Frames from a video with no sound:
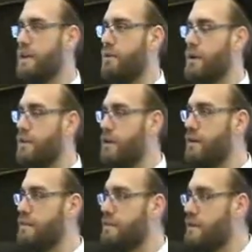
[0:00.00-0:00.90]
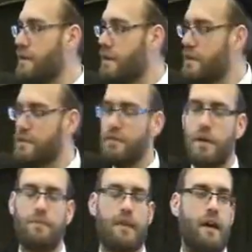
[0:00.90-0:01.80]
one of those
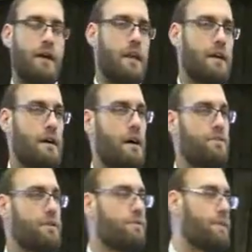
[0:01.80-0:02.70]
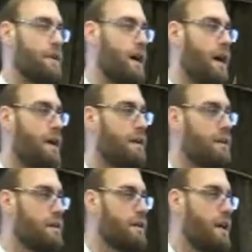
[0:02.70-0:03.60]
storms that are like 2 feet
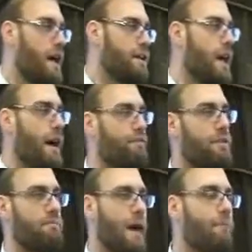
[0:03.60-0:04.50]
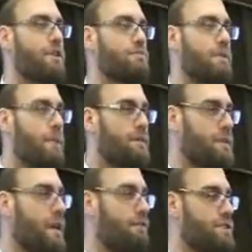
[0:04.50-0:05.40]
high, and you have to mamish, be
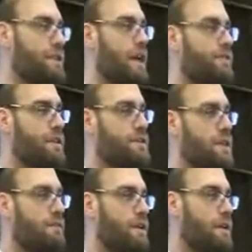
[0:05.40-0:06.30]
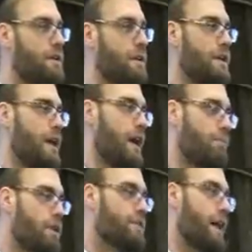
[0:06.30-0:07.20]
meiser nefesh to get to yeshiva.
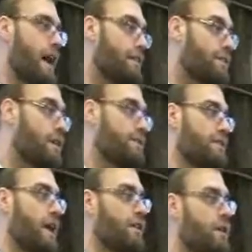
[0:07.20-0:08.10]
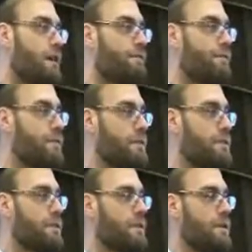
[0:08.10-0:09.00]
And most guys, it was a day off.